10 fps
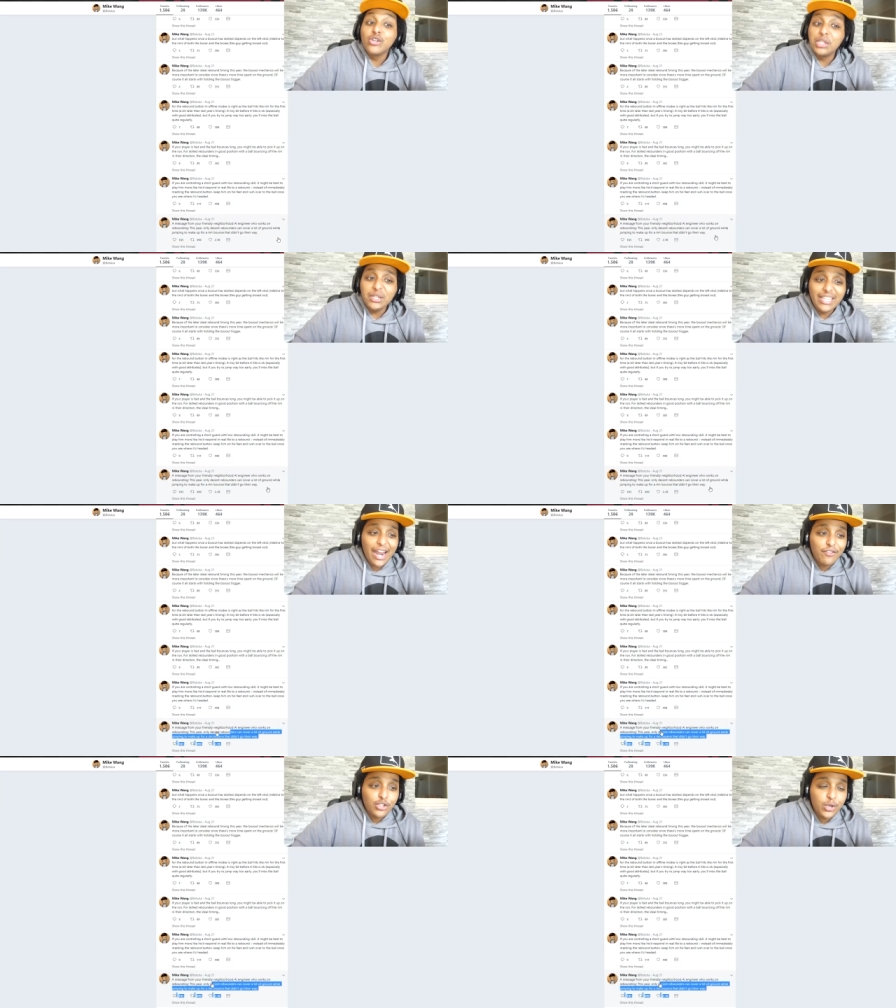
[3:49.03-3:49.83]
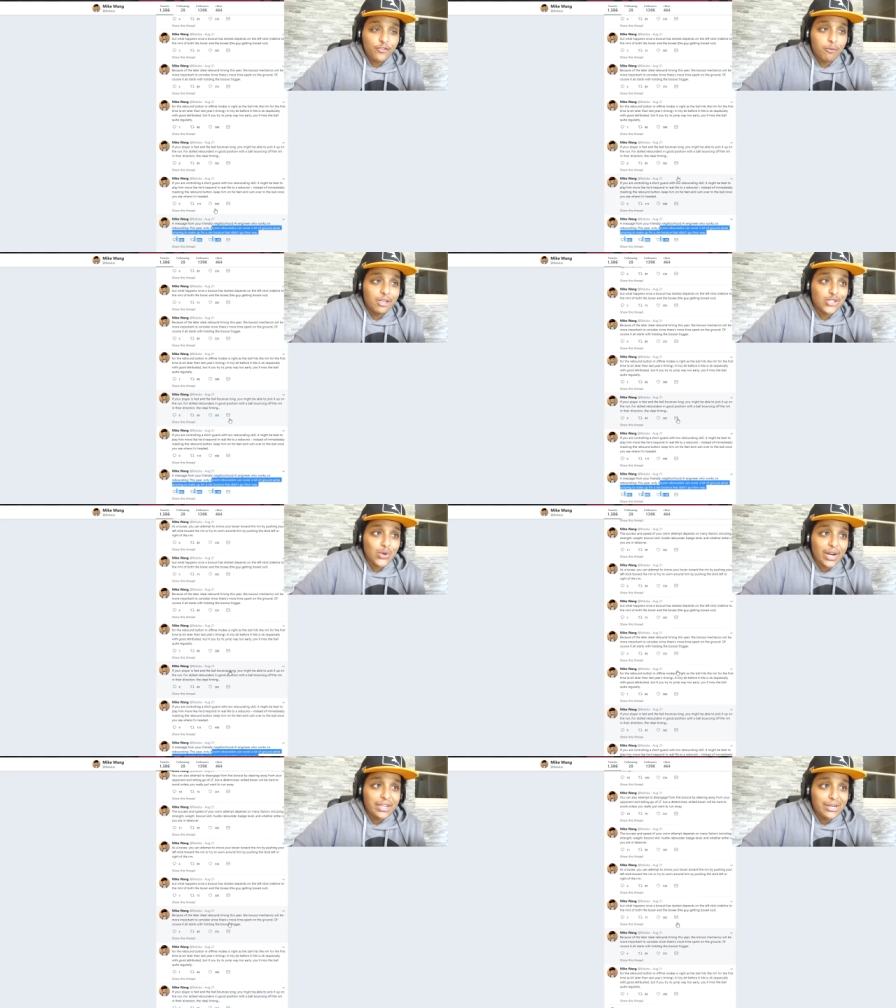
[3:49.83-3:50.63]
So literally every tweet from this
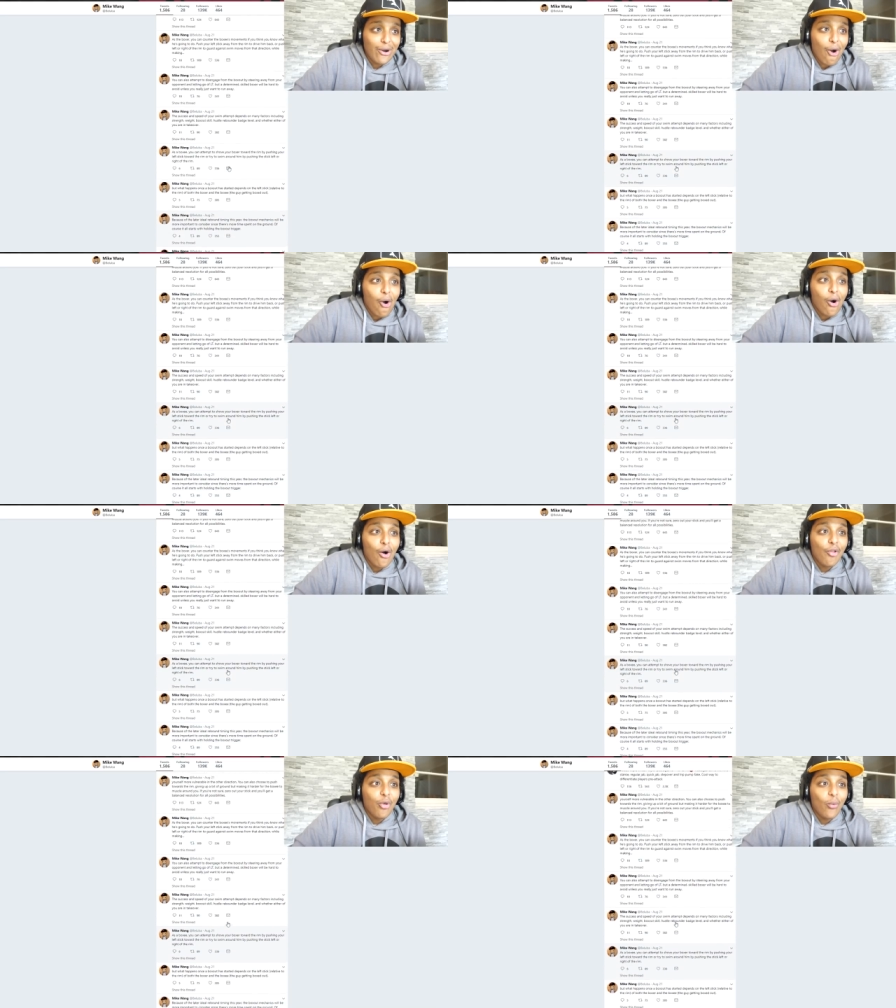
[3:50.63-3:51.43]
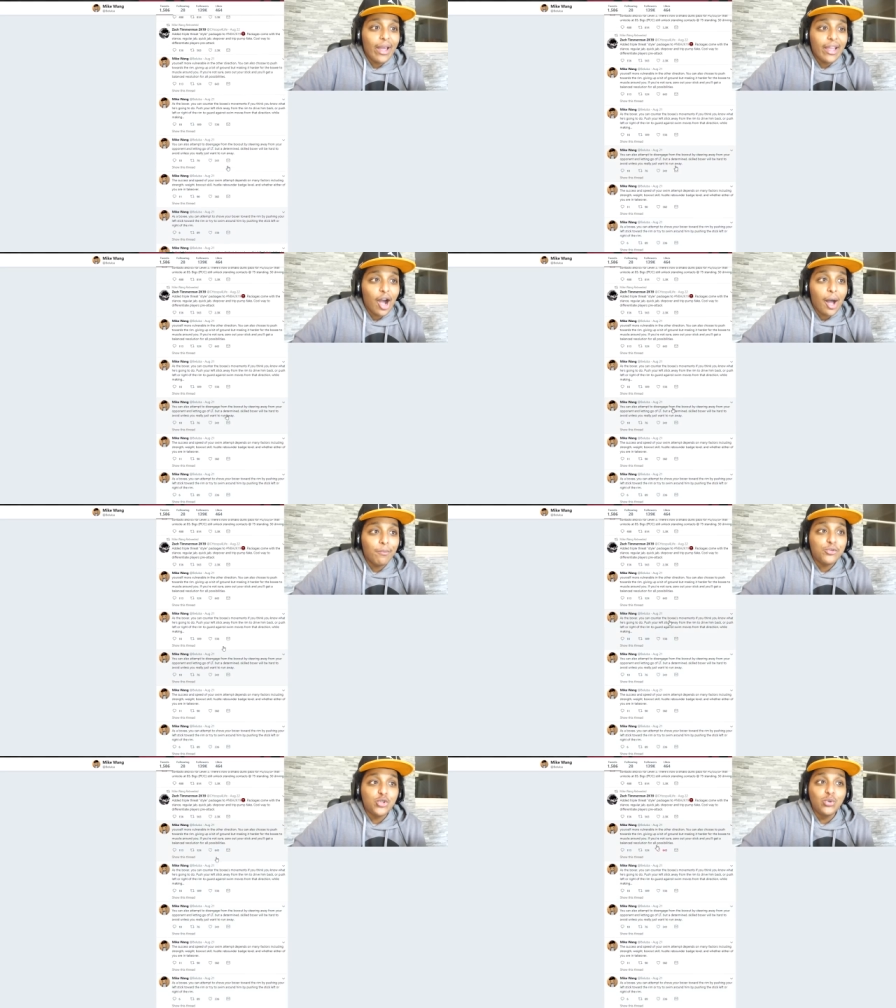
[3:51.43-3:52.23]
one right here all the way
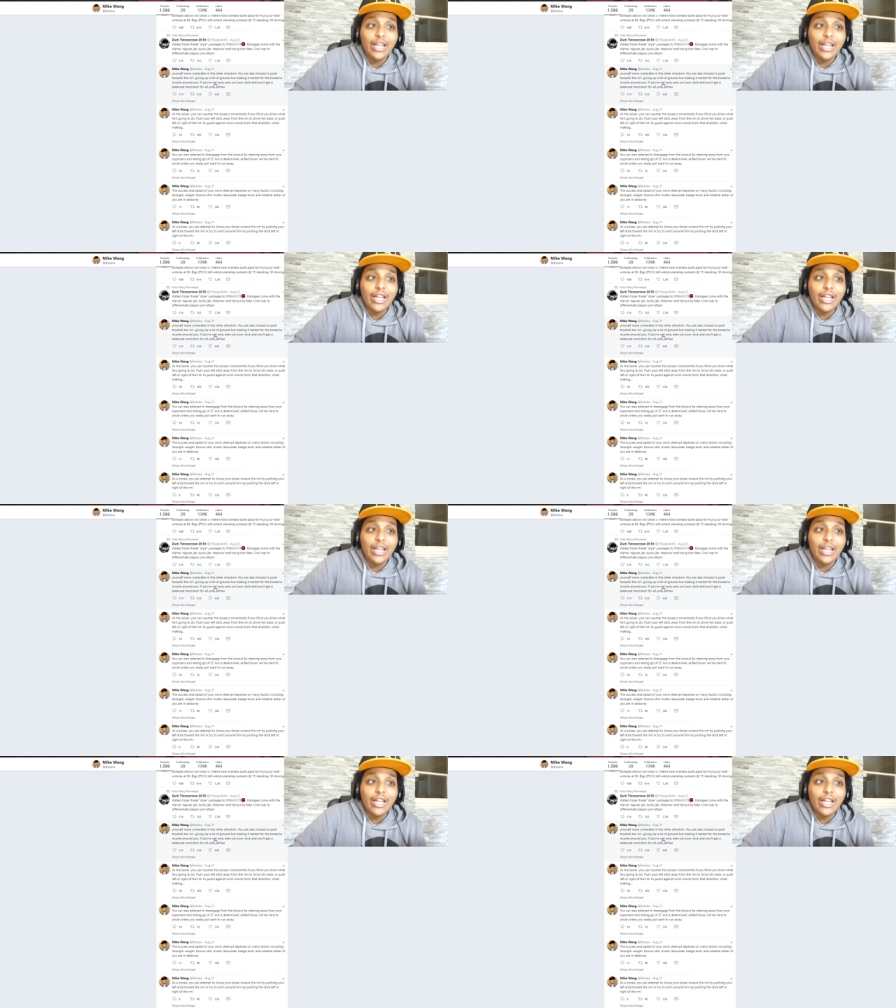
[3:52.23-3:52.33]
up to